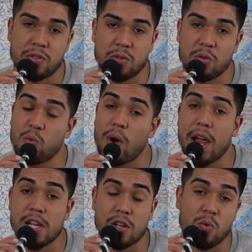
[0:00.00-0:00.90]
So
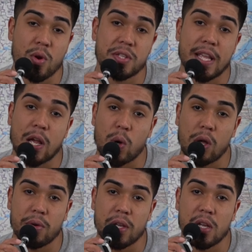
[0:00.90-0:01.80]
why are you going to risk that
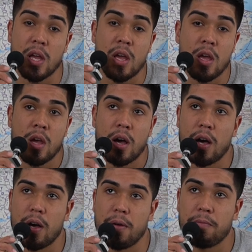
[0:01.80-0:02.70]
quality
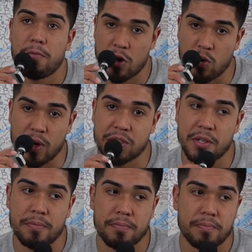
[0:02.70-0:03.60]
uh, for no reason?